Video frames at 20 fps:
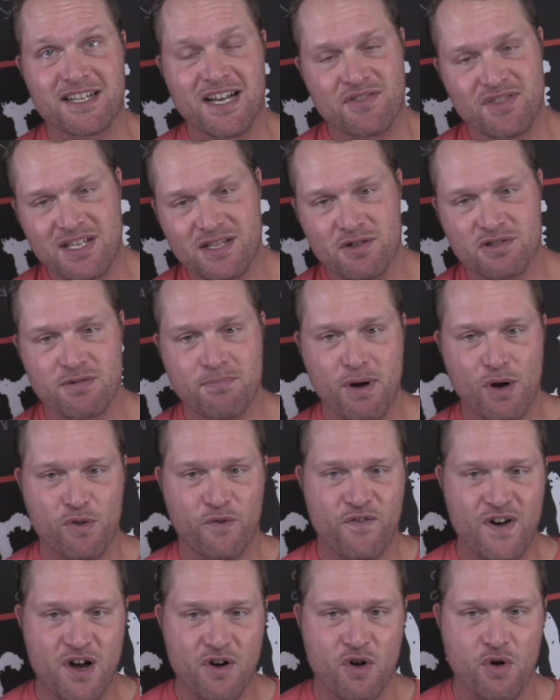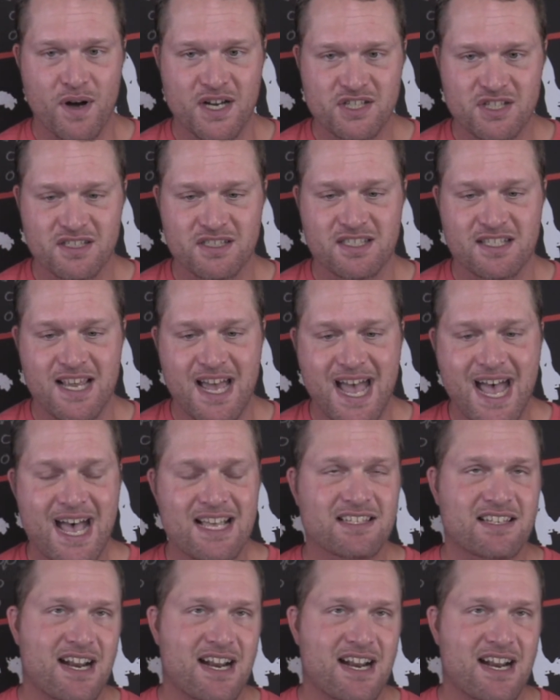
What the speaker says: I think those are both fair questions to ask.